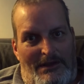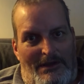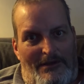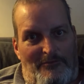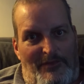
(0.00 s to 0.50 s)

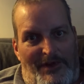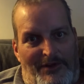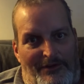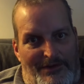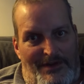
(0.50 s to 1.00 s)
uh,
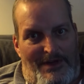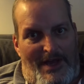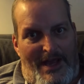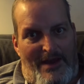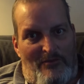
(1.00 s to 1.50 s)
better than
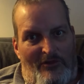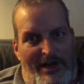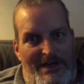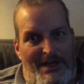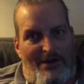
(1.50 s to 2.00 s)
I am
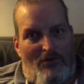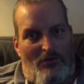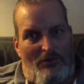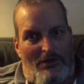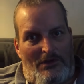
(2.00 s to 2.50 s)
right
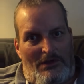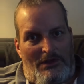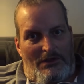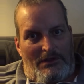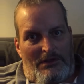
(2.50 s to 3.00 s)
now
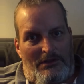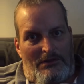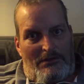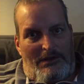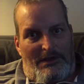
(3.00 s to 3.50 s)

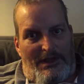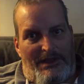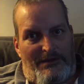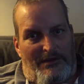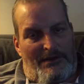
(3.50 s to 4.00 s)

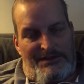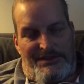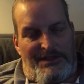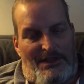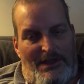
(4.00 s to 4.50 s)
Again,
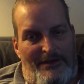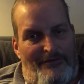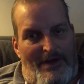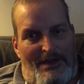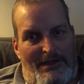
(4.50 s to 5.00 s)
because the
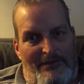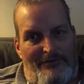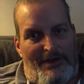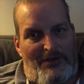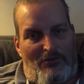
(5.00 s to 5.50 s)
life I
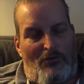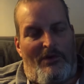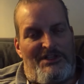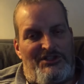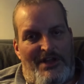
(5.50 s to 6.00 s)
live, I don't
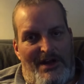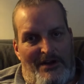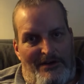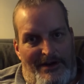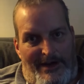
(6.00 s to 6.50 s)
wish that
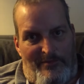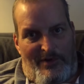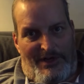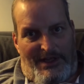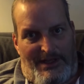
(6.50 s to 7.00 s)
on
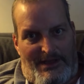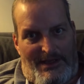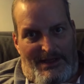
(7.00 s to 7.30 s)
anybody.